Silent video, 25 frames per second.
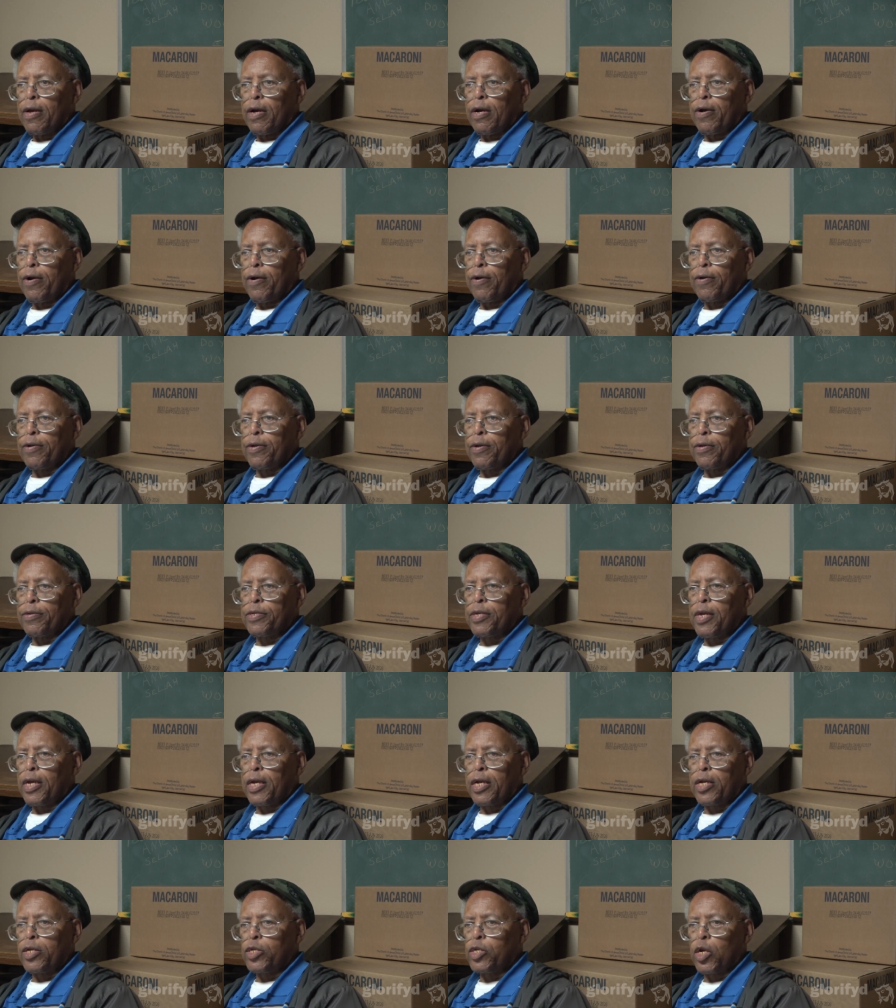uh, uh,
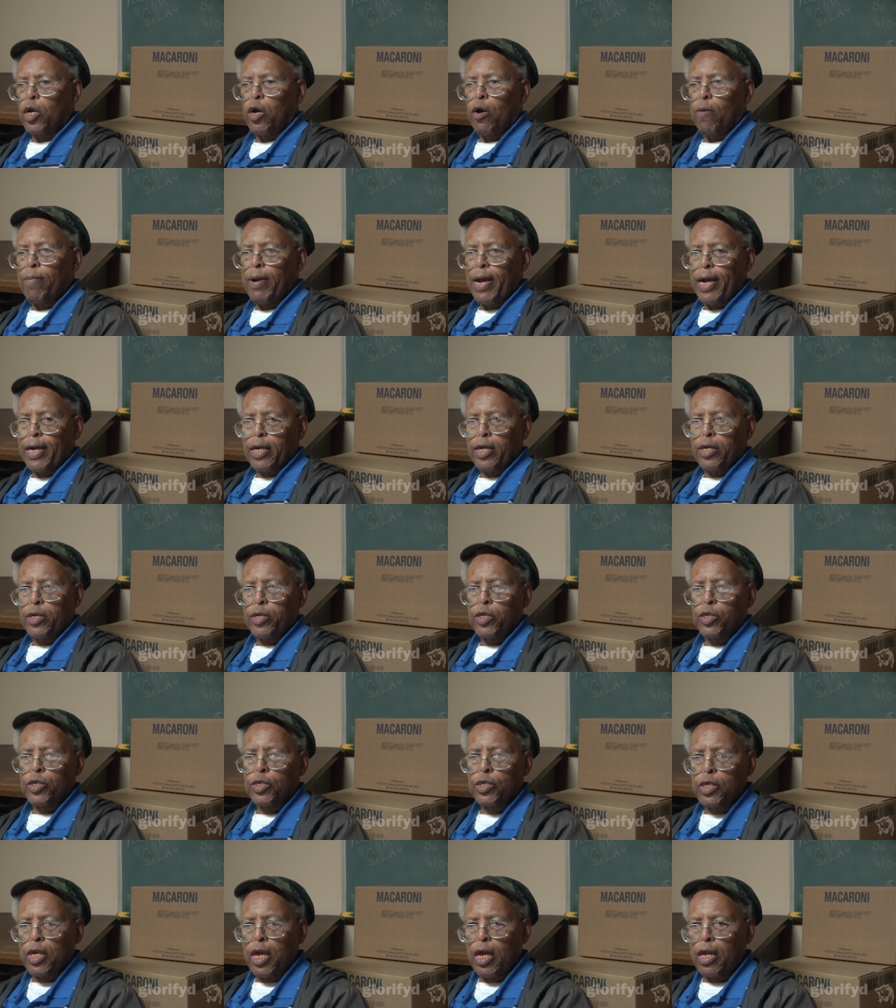ticket to go back into
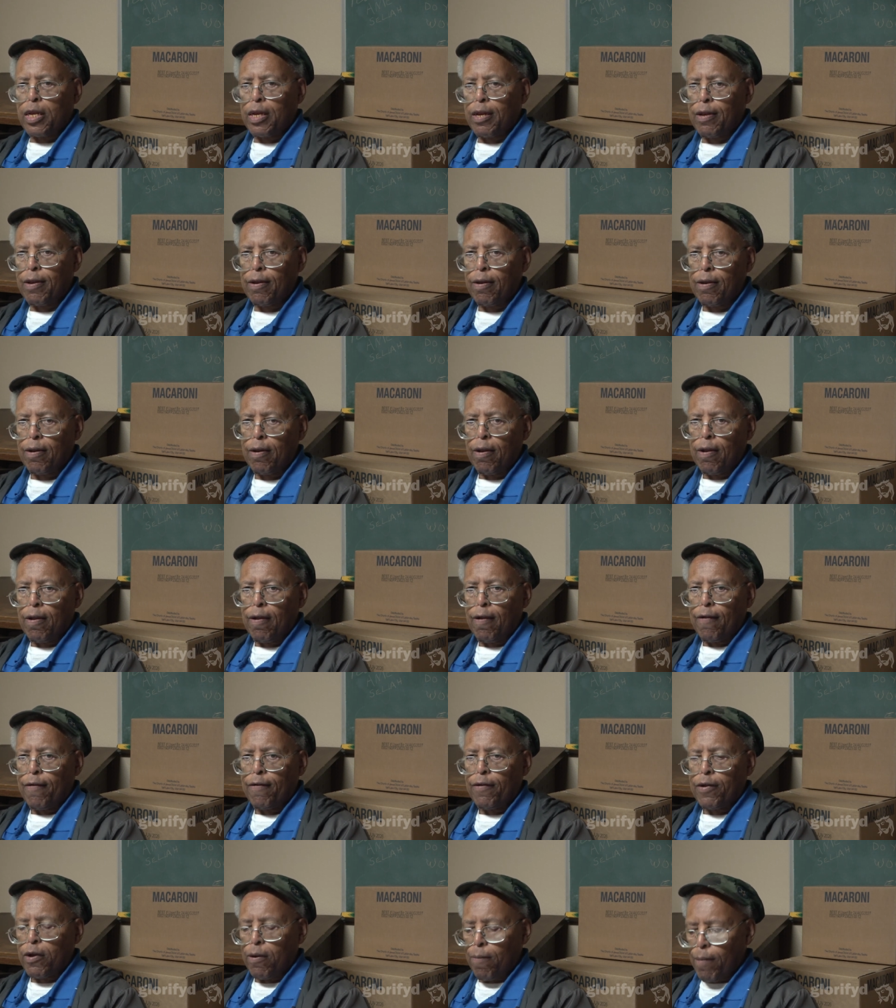sin exactly
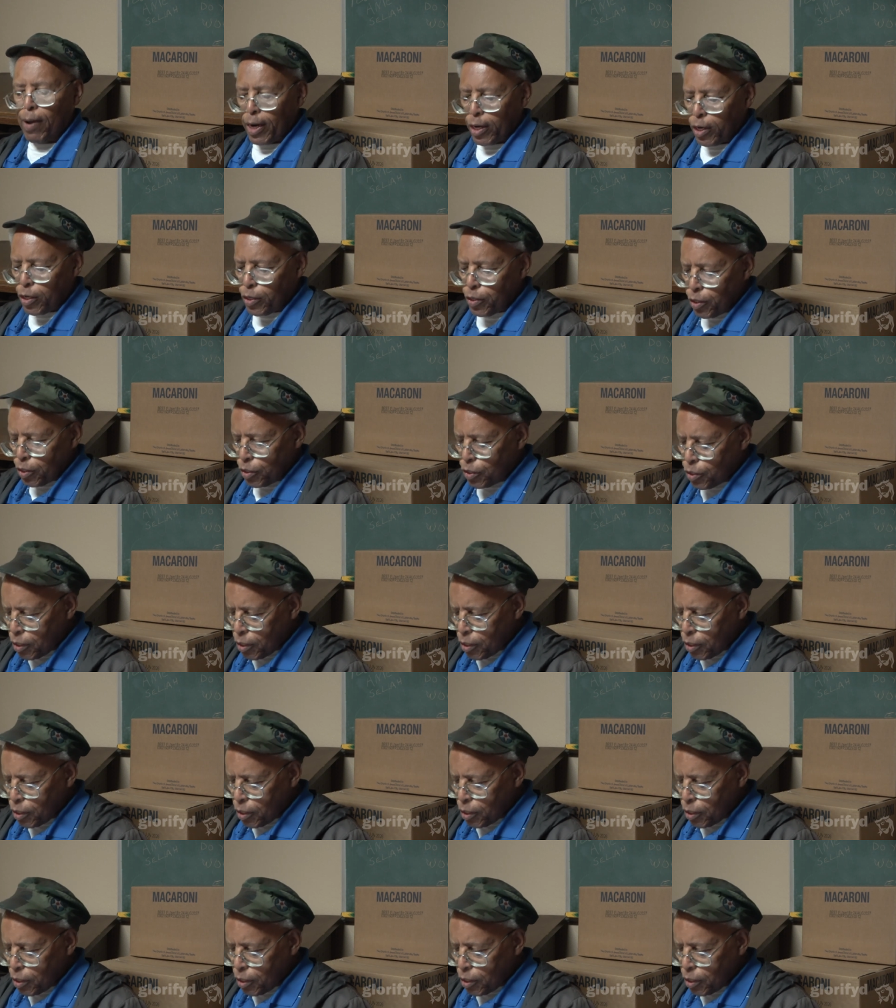go back into